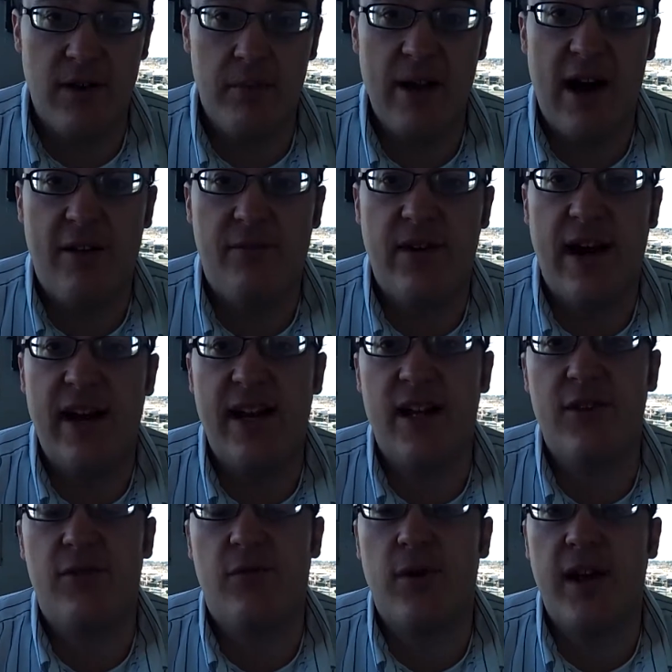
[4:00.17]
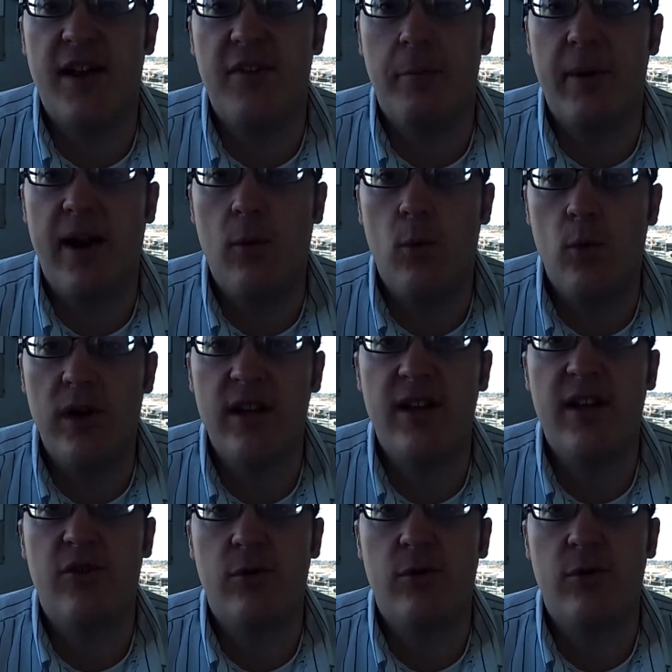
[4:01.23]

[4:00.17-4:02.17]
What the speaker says: of him now finding his friends, but I really,